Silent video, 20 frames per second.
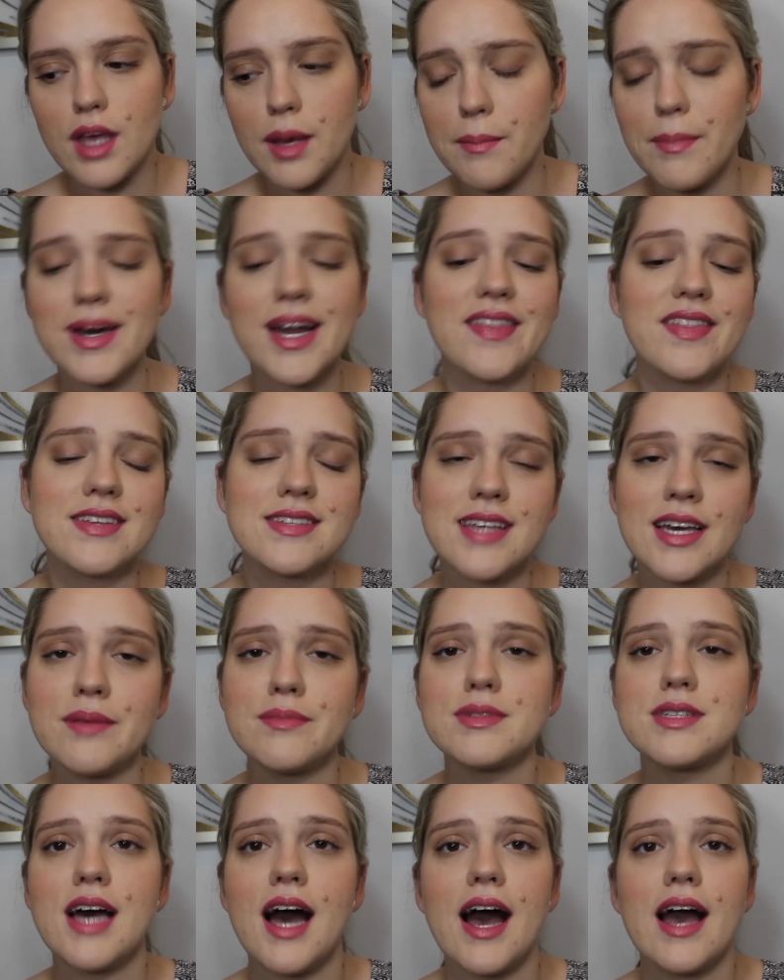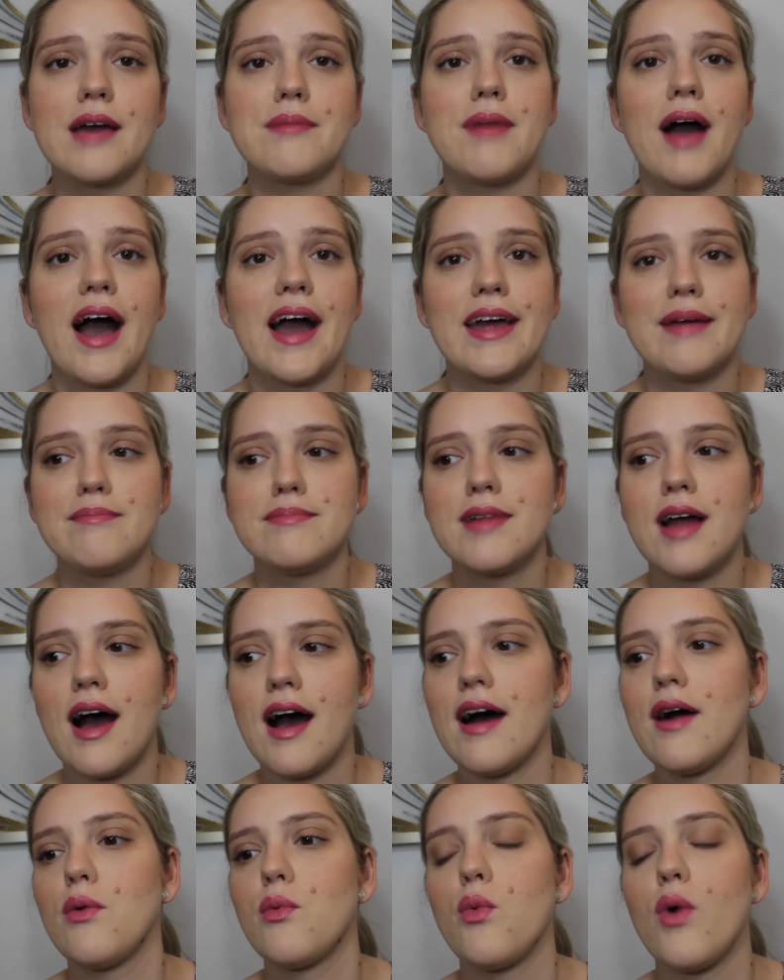but at the same time, I'm
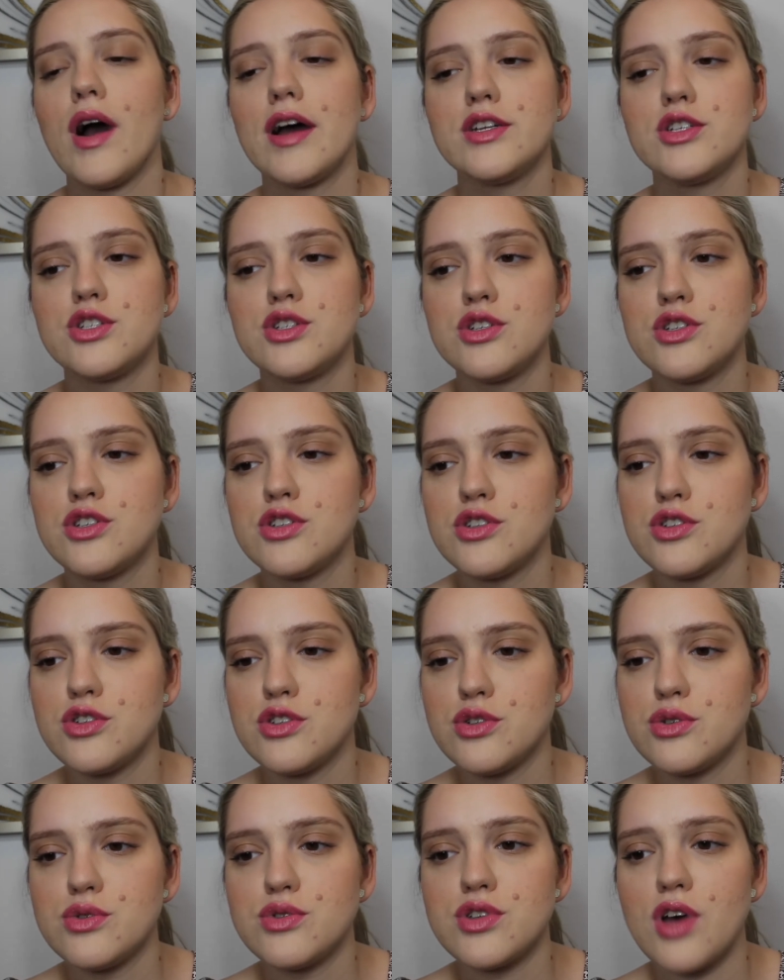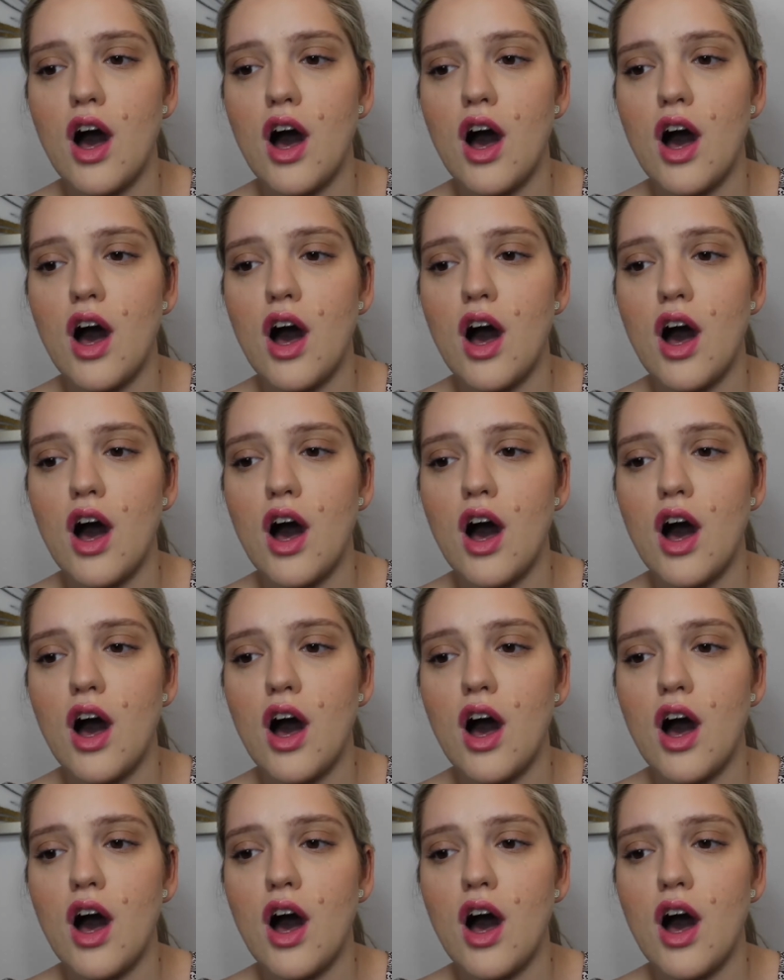not one to just use